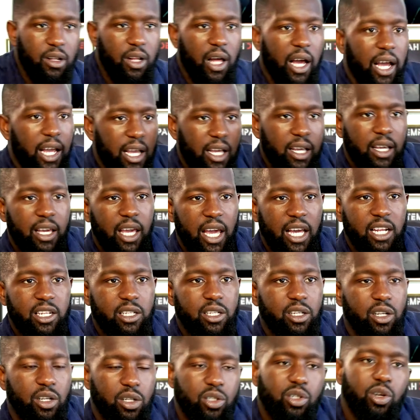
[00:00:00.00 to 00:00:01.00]
like get to
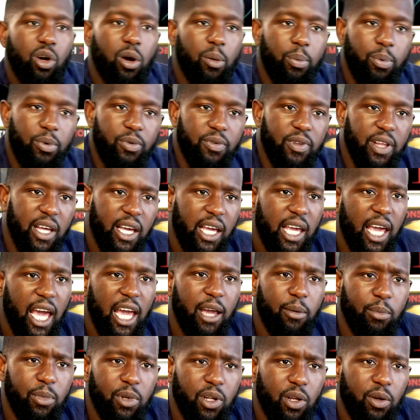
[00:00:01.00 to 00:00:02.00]
the top of their
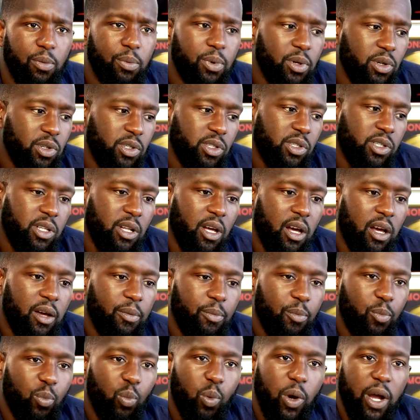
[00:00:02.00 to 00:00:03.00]
game, you know, because
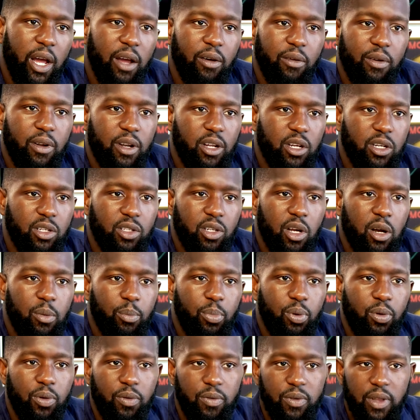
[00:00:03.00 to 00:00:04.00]
we're an
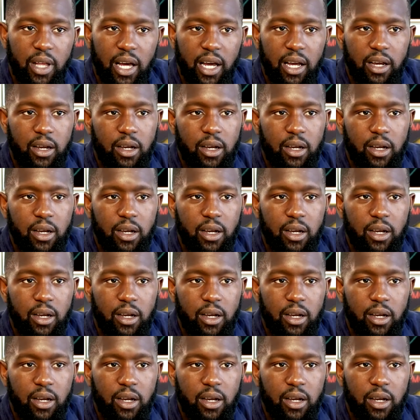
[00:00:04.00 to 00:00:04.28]
example of that.